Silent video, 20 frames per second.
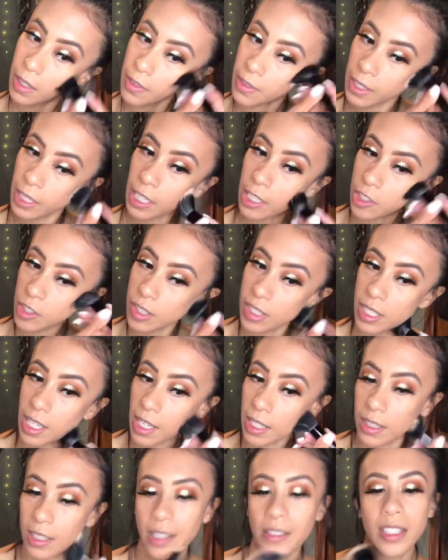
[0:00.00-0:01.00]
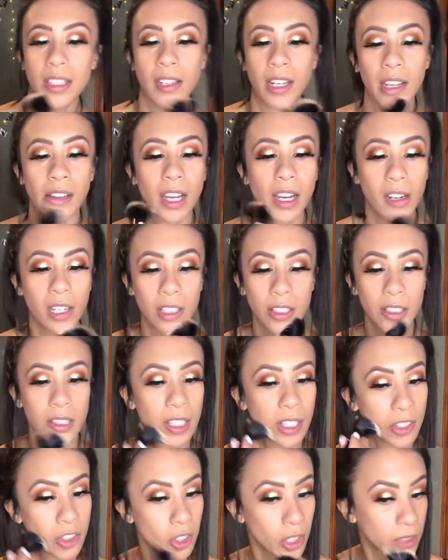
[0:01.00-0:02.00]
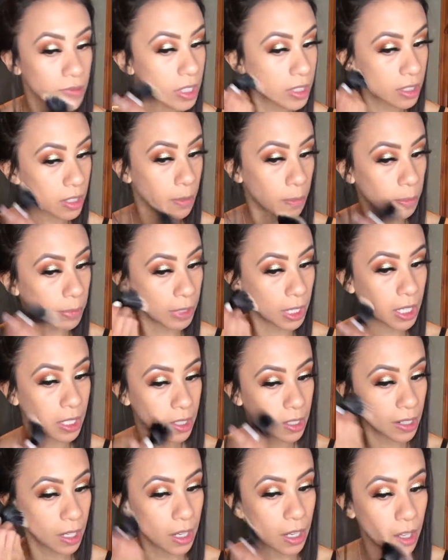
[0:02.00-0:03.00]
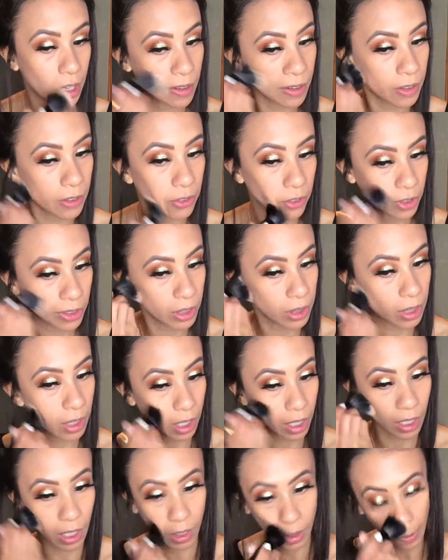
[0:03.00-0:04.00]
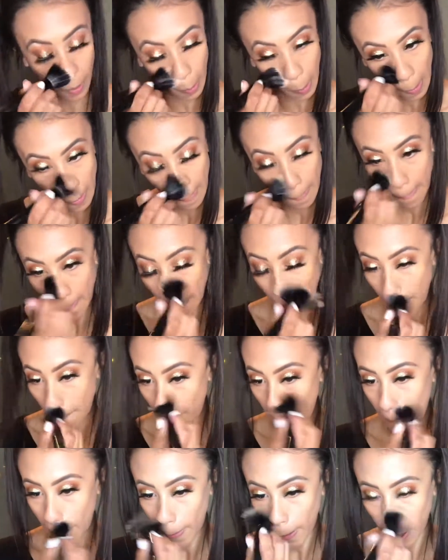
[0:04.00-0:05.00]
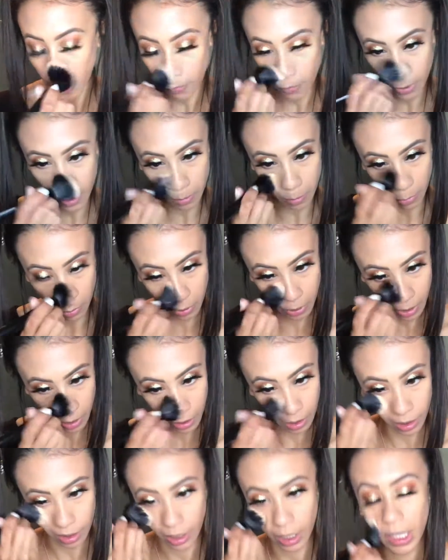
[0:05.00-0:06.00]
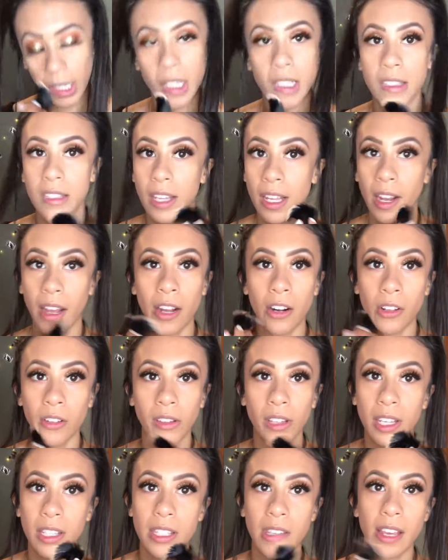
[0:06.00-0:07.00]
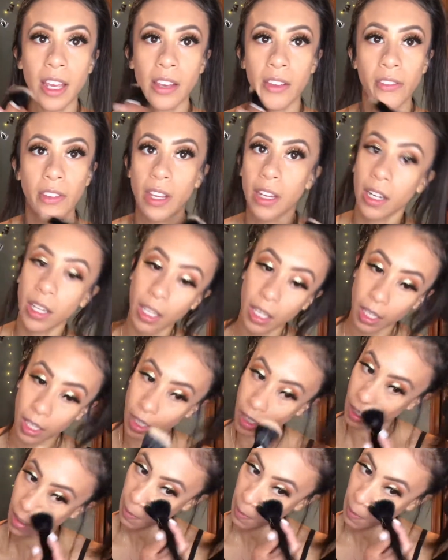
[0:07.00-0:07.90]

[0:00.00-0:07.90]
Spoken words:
And I just take this and I honestly just blend everything even more. Like I said, I don't like to have any